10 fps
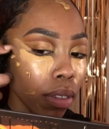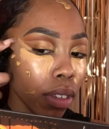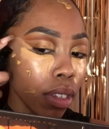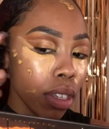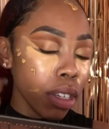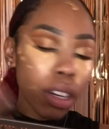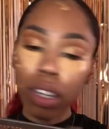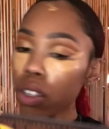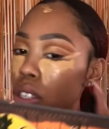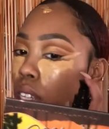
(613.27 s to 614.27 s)

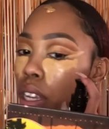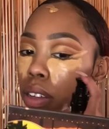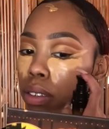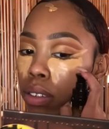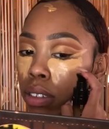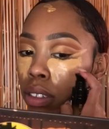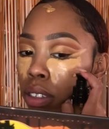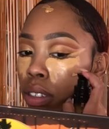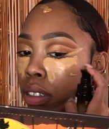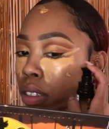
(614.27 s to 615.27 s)
seriously.
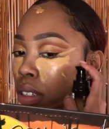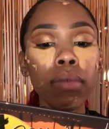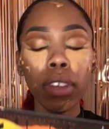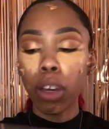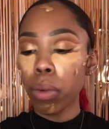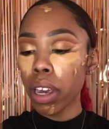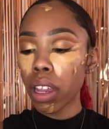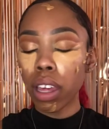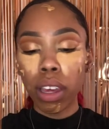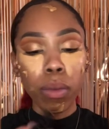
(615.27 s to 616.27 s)
You're probably
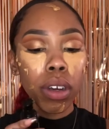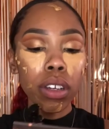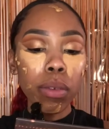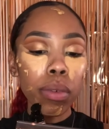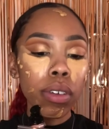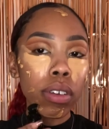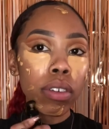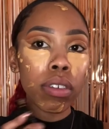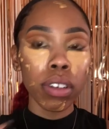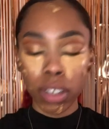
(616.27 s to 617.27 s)
like, why is she putting
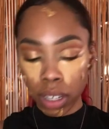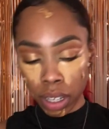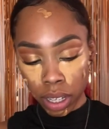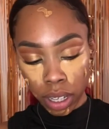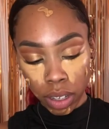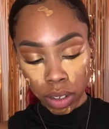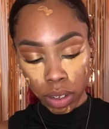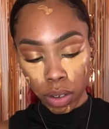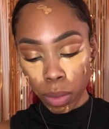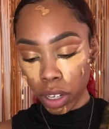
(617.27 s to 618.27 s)
on
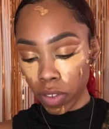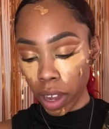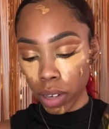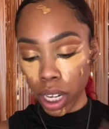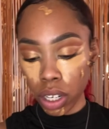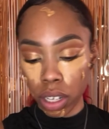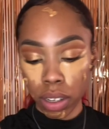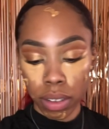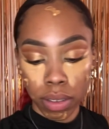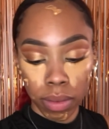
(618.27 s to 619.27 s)
so much foundation?
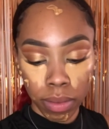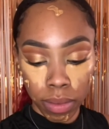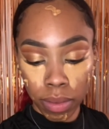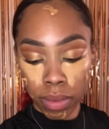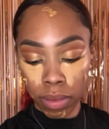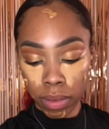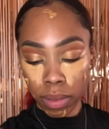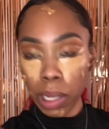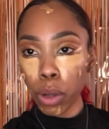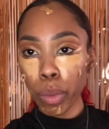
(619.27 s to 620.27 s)

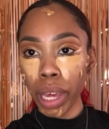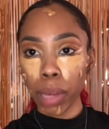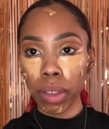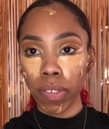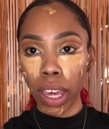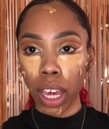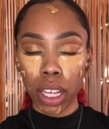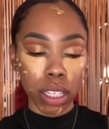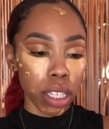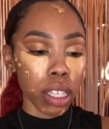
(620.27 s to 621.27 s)
Little baby
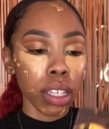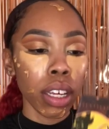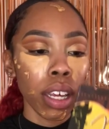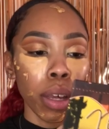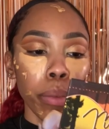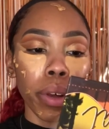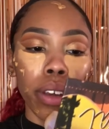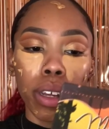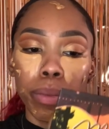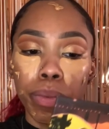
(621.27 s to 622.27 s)
face. But